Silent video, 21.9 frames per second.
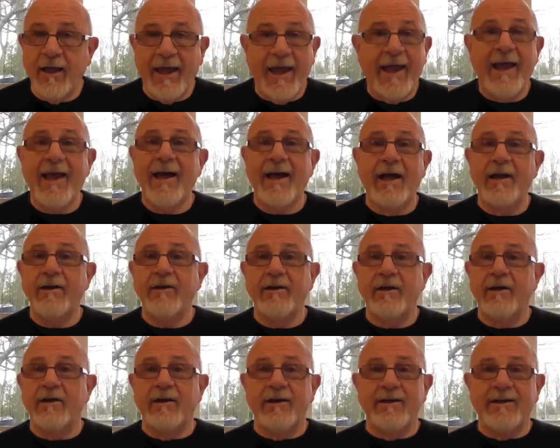And
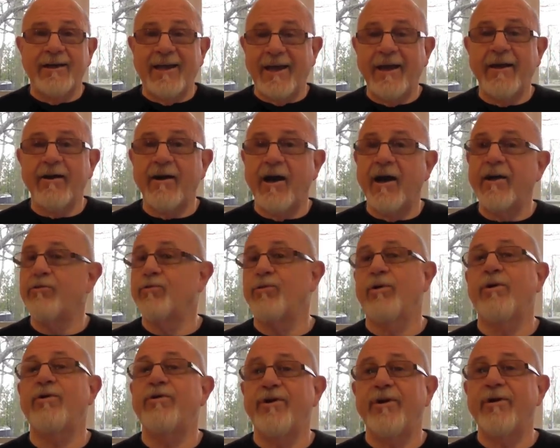cannot
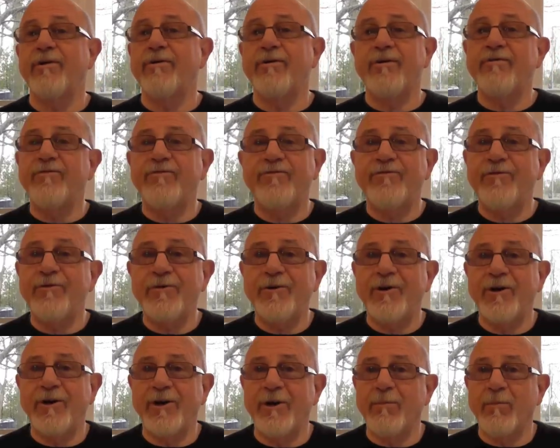grow their own
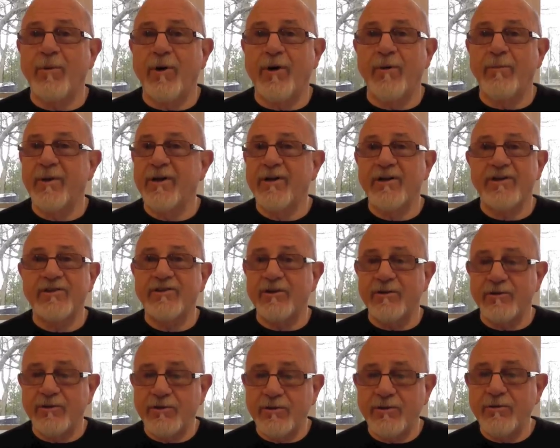food anymore because
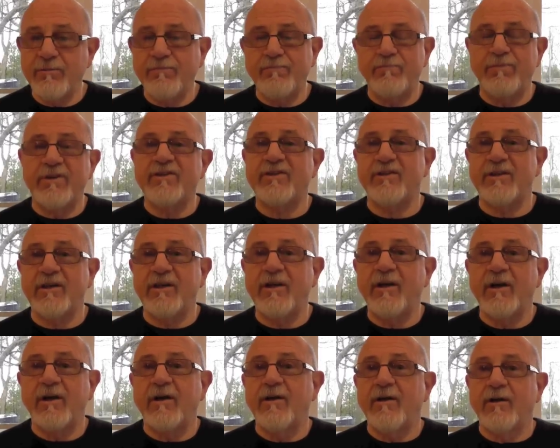they're too
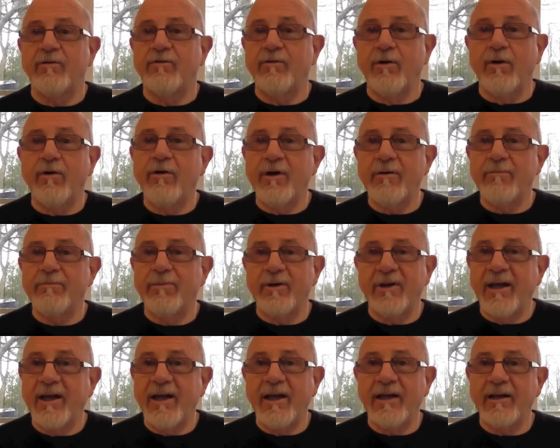busy growing
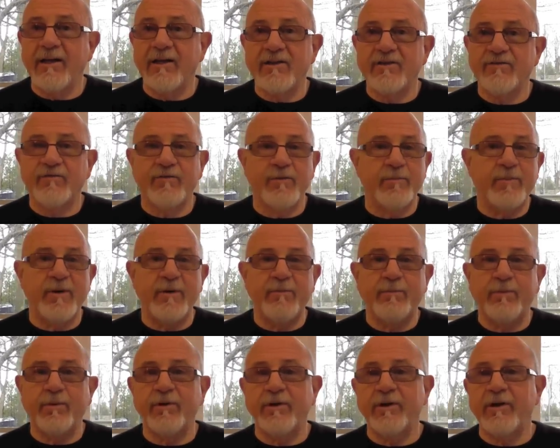bananas for
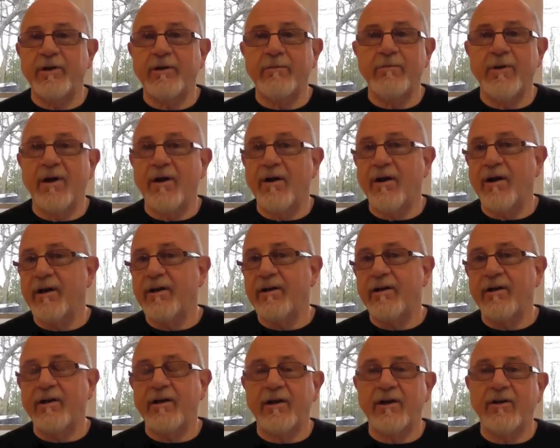people in
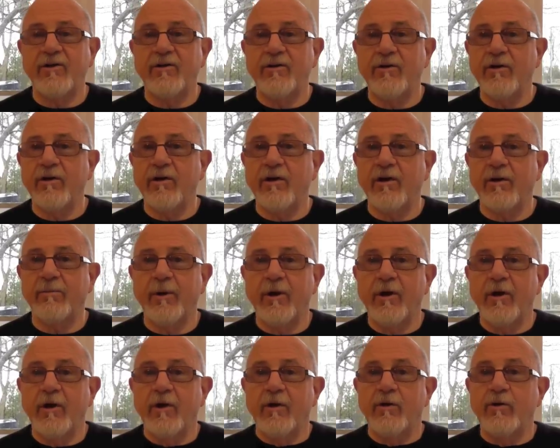America and Europe
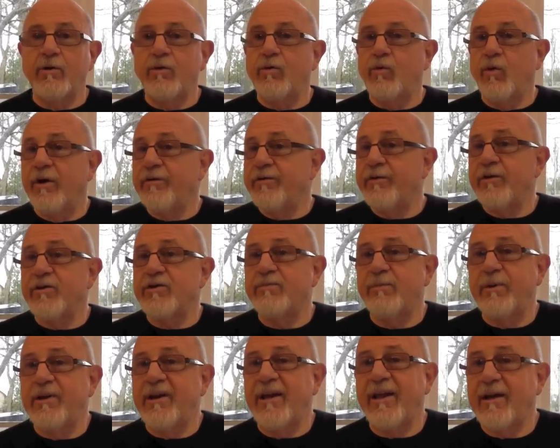who want those
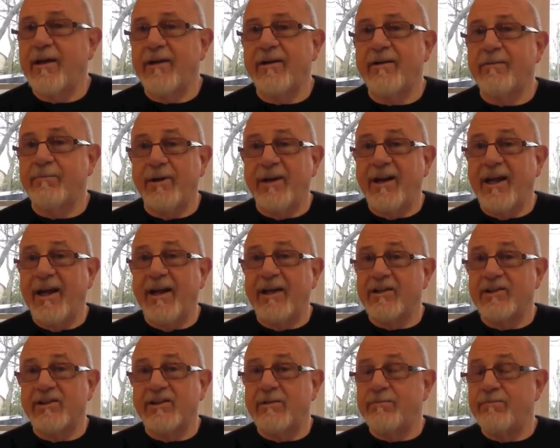
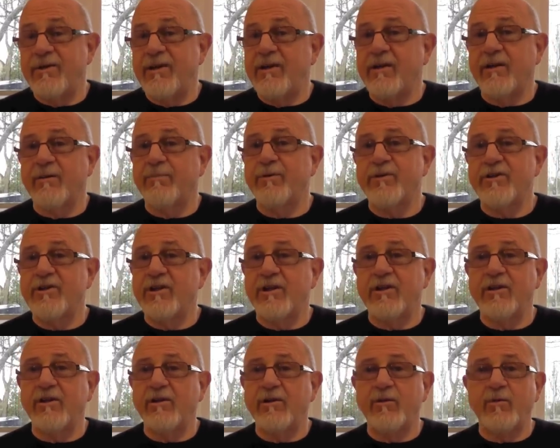bananas to be in a
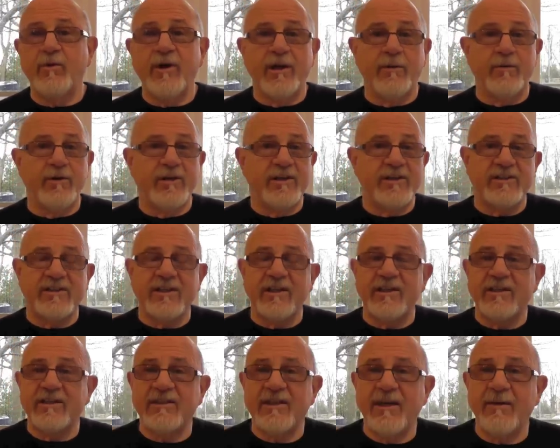particular way. We could say
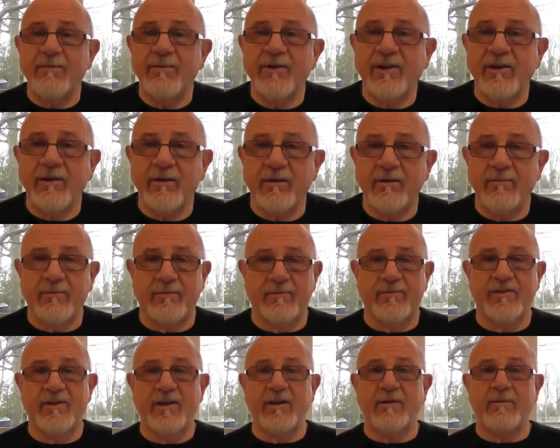the same
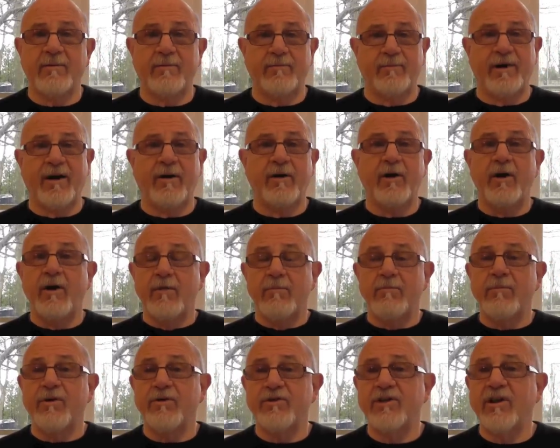thing about
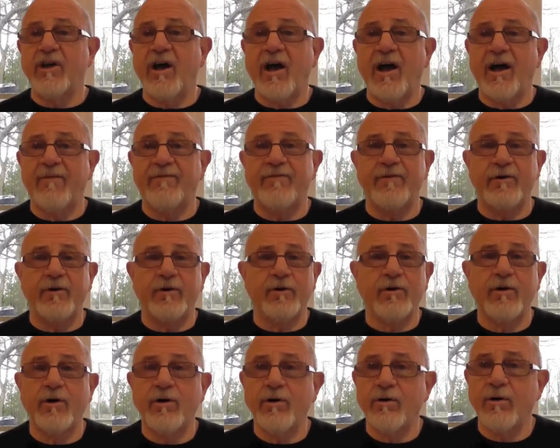most coffee or
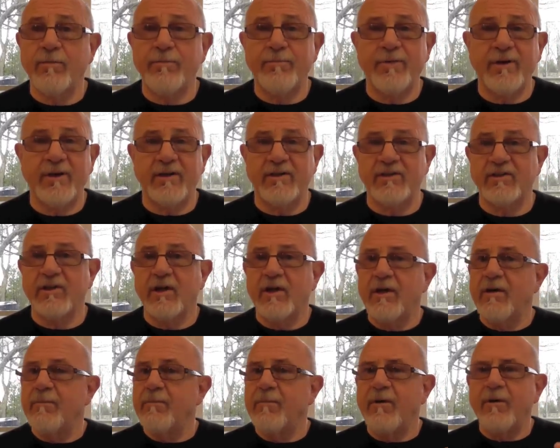cocoa beans.
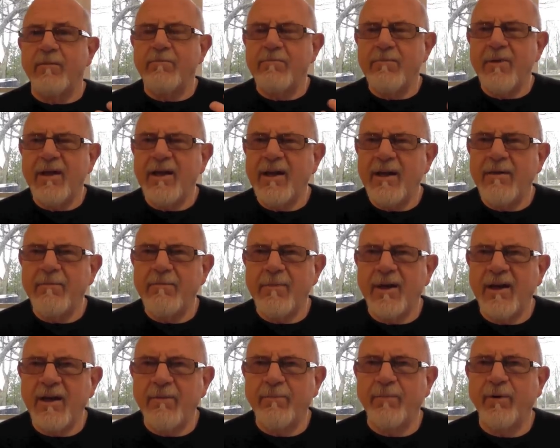
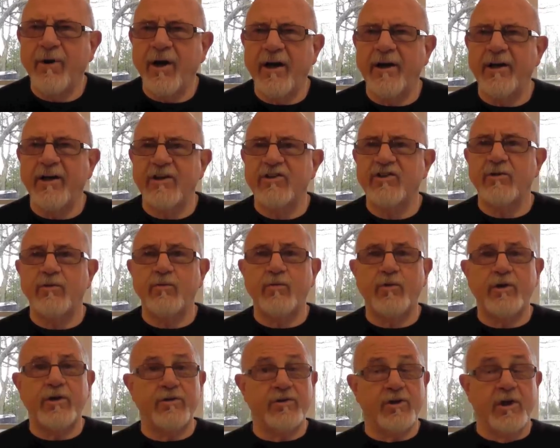Many products that
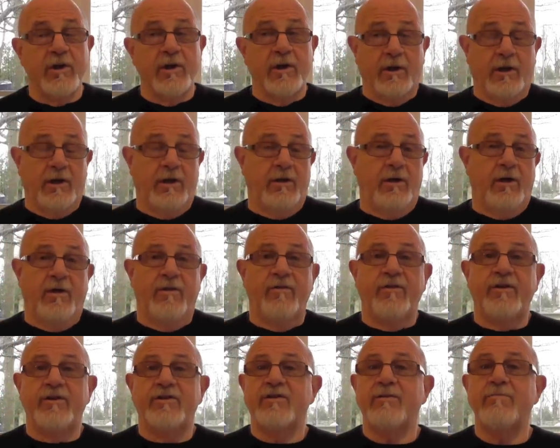we use.
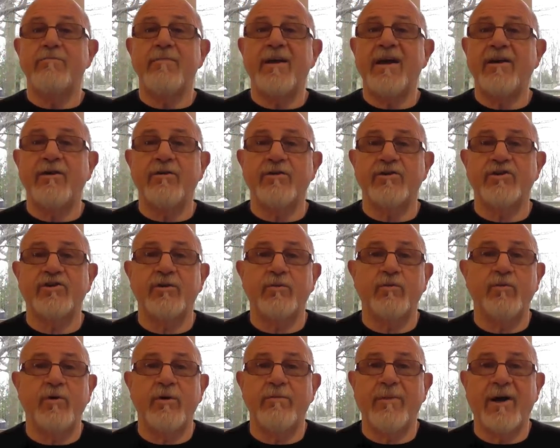The tomatoes
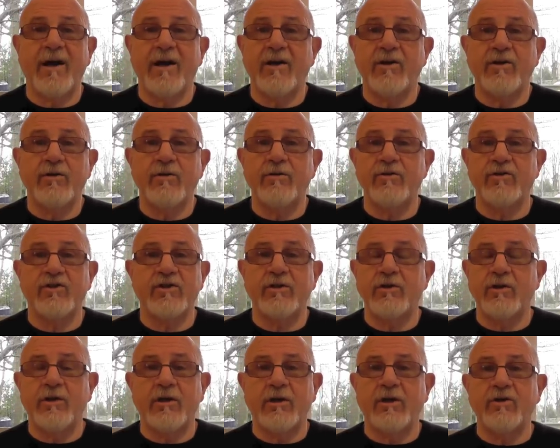that we might use
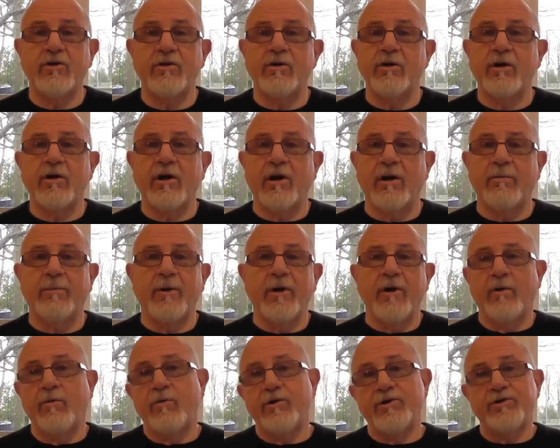in Europe,
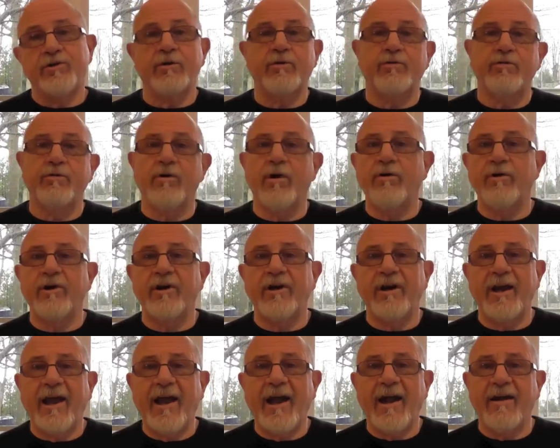which are grown
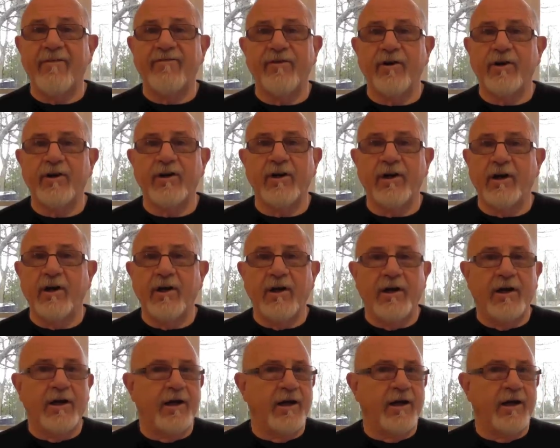in Africa.